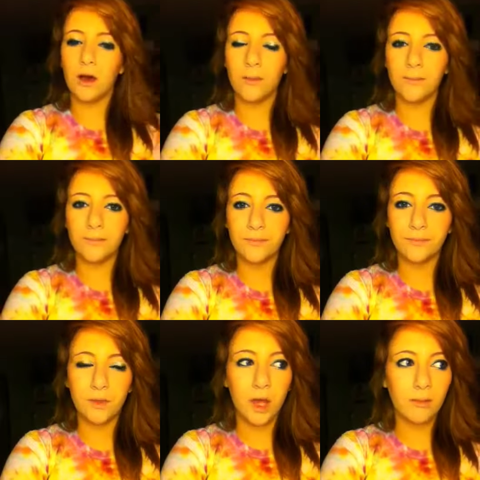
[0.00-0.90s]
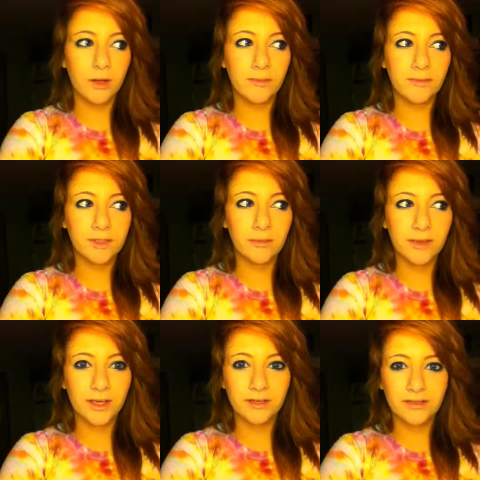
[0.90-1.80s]
I'm gonna start
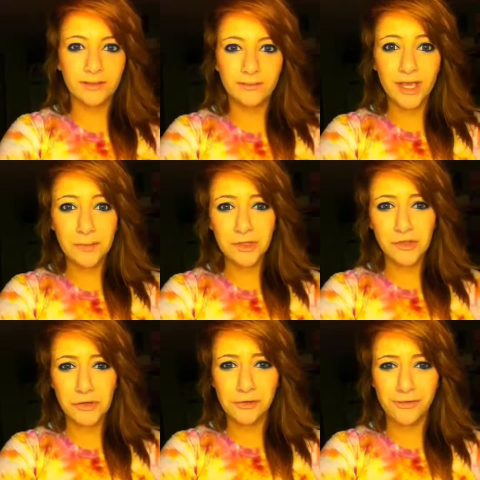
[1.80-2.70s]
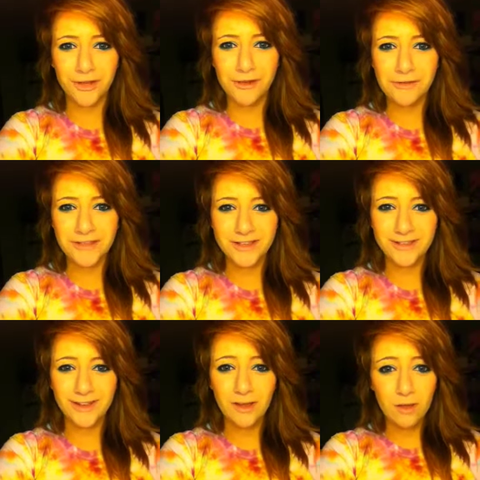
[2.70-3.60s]
making some makeup tutorial videos
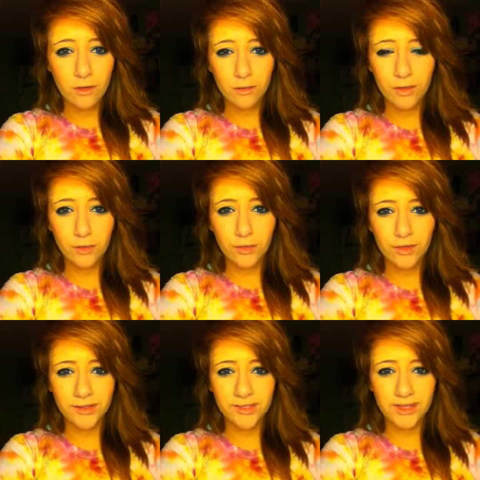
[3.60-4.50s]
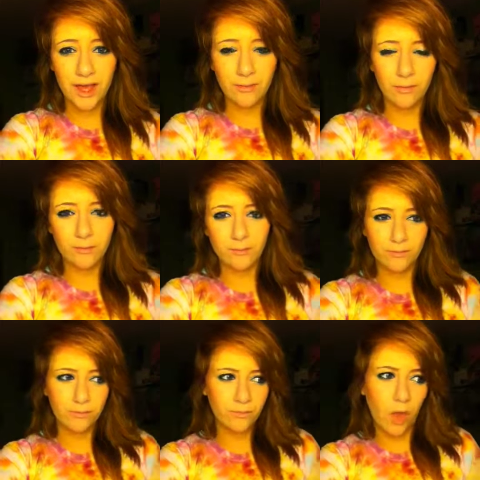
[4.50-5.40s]
and really cool things like that,
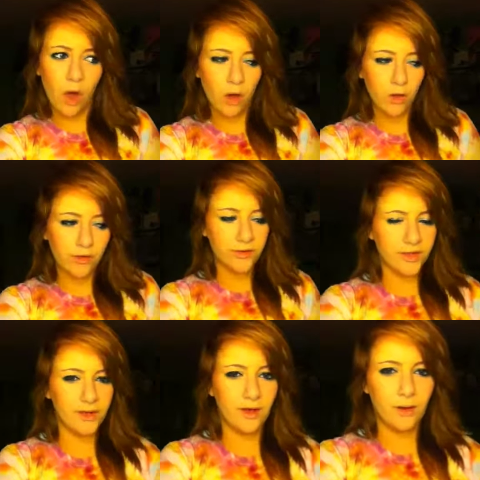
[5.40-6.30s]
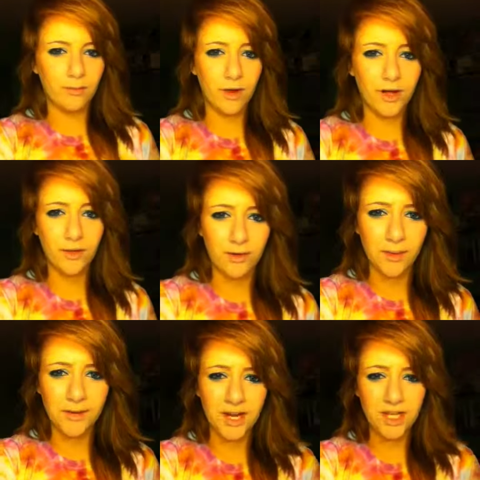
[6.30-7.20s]
hauls and product
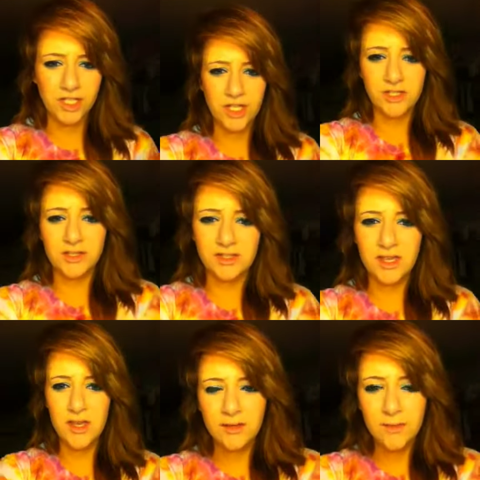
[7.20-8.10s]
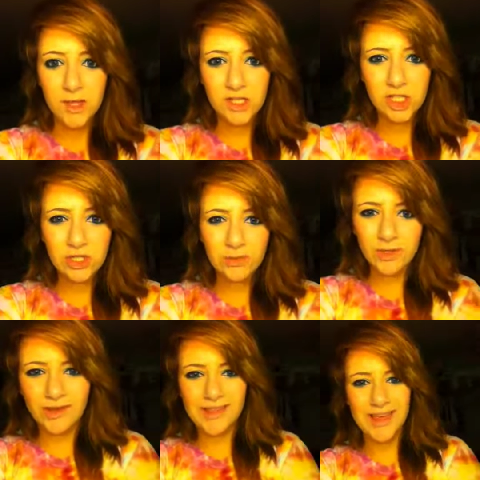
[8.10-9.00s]
recommendations, just some
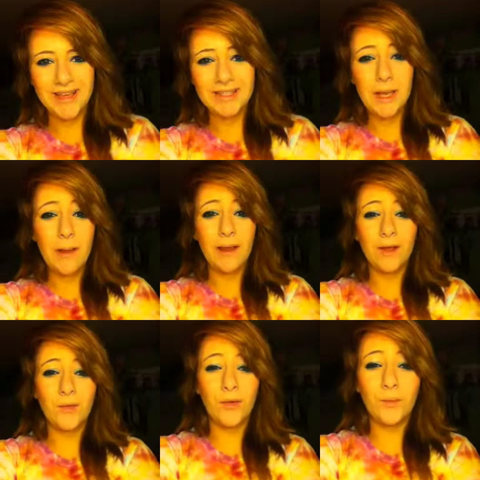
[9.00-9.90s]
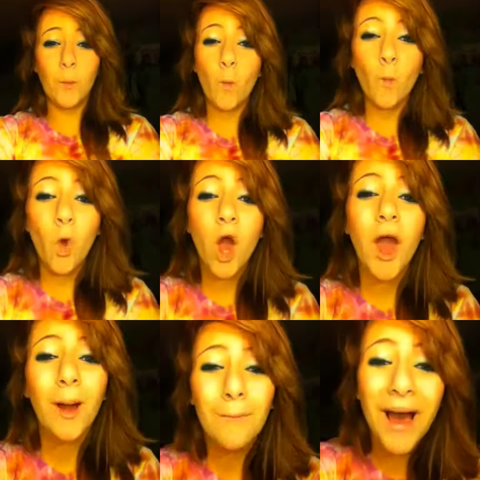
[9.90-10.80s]
really great things. All right, cool.
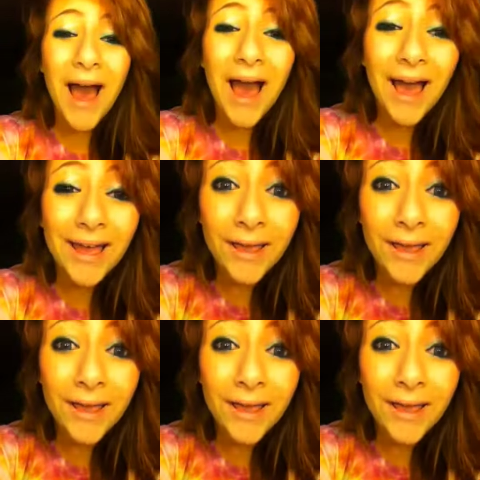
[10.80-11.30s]
Bye.